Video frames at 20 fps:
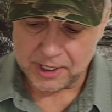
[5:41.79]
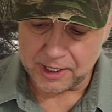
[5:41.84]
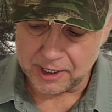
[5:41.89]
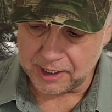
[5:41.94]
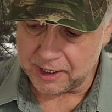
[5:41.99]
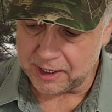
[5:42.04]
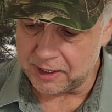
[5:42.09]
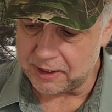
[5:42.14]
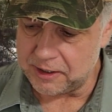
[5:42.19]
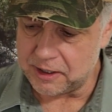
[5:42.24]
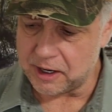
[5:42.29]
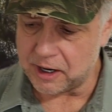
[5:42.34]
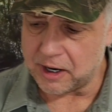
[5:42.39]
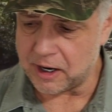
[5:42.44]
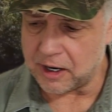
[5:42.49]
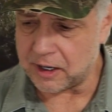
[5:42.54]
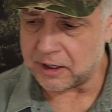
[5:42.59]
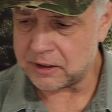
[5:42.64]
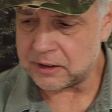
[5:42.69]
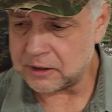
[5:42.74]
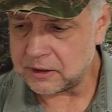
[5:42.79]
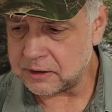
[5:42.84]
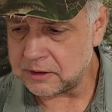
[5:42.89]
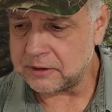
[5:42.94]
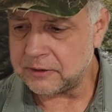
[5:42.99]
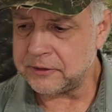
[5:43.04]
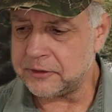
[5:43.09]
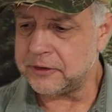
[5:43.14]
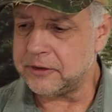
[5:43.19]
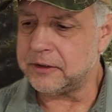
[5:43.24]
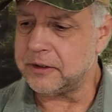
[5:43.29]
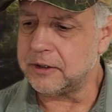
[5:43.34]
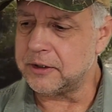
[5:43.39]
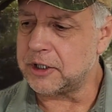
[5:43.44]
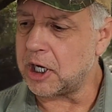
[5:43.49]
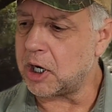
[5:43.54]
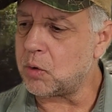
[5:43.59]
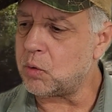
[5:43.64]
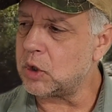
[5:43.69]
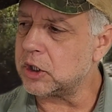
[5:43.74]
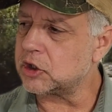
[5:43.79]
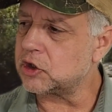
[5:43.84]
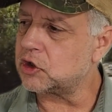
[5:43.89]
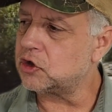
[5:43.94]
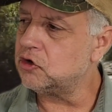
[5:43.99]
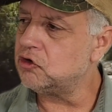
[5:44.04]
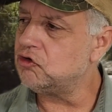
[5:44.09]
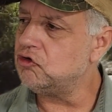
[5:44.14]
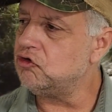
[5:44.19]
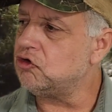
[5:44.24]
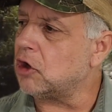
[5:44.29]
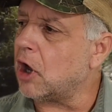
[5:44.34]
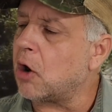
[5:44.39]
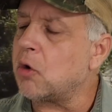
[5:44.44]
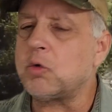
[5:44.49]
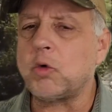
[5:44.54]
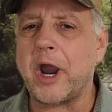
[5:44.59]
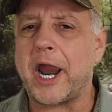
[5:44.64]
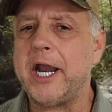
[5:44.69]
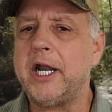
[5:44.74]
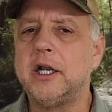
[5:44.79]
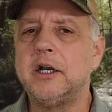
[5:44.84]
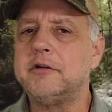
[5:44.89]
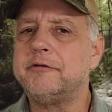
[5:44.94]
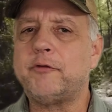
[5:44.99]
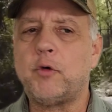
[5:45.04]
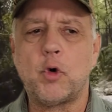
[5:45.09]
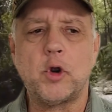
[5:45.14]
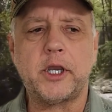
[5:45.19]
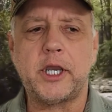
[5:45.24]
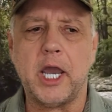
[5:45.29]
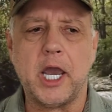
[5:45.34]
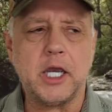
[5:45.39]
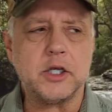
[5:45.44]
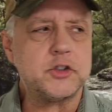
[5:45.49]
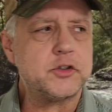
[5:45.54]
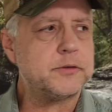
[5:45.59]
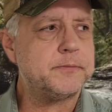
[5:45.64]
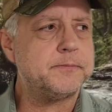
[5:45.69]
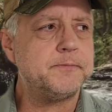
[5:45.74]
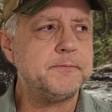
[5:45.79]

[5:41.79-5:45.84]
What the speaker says: and there was no rain in the forecast.